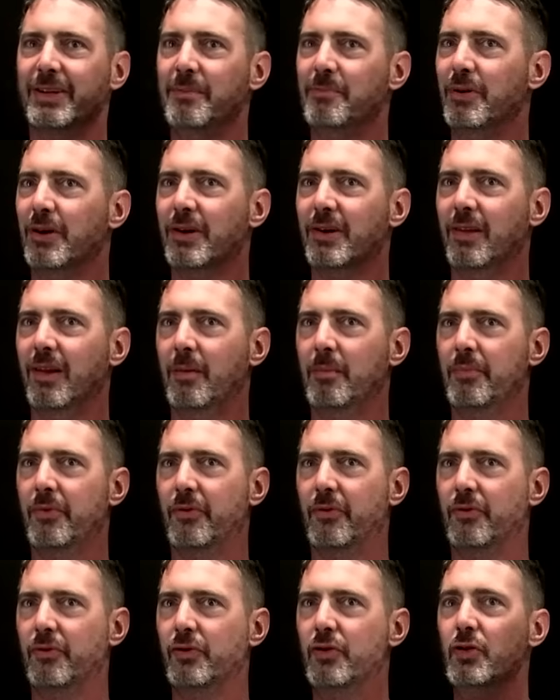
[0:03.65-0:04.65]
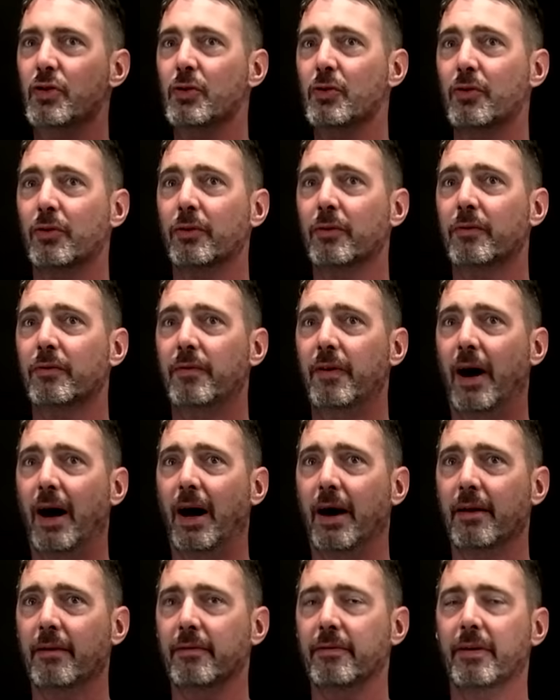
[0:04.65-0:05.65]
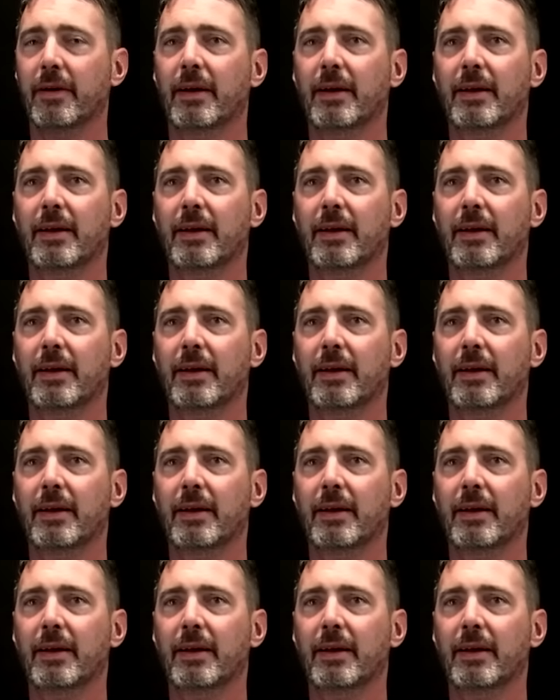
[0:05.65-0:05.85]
Book Clubs 2 through 5.